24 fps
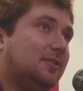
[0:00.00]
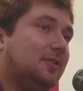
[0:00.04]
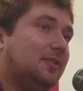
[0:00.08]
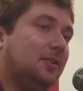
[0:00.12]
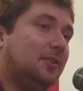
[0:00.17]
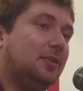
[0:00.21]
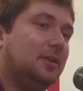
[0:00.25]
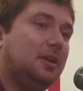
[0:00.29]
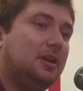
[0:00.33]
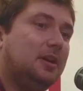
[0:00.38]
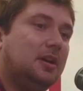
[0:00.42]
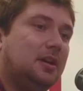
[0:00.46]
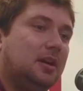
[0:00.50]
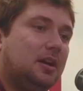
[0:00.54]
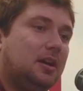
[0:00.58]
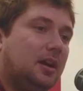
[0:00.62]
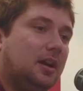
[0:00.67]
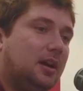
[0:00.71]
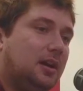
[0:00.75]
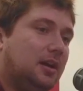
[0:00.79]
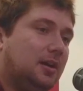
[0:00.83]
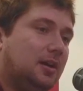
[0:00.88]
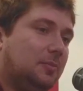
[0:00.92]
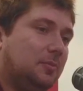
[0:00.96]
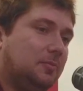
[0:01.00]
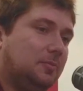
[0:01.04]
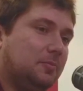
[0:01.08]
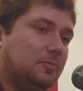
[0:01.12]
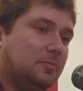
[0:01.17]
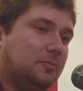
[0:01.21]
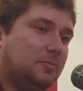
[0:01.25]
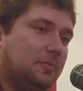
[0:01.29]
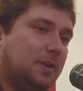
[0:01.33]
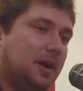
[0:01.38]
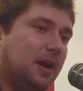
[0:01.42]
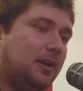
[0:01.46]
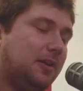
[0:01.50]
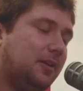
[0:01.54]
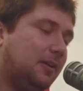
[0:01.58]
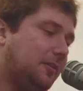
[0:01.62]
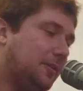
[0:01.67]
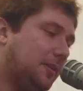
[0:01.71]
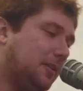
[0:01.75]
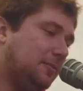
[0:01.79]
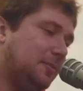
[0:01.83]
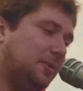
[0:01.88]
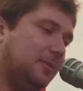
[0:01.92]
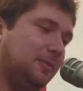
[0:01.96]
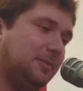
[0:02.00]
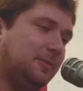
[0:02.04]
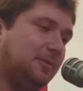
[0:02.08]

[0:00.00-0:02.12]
So we hired a little bit.